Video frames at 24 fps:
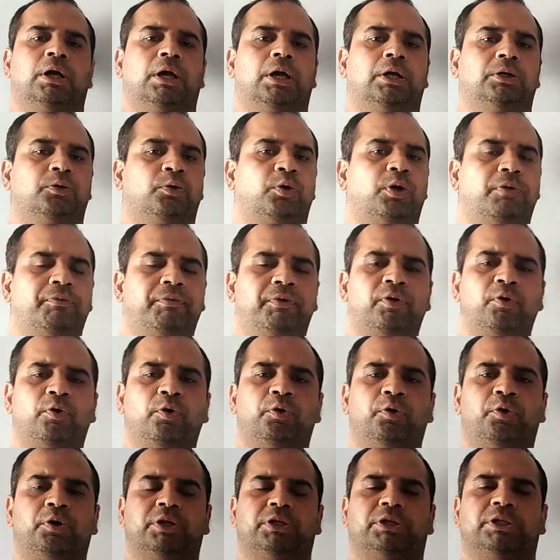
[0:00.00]
Today we are going
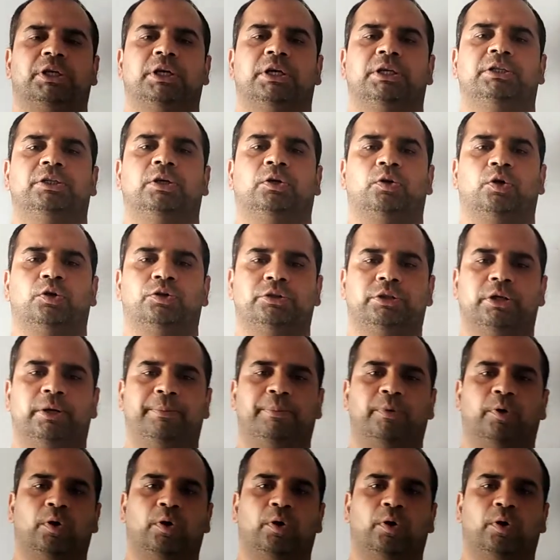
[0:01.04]
to discuss the concept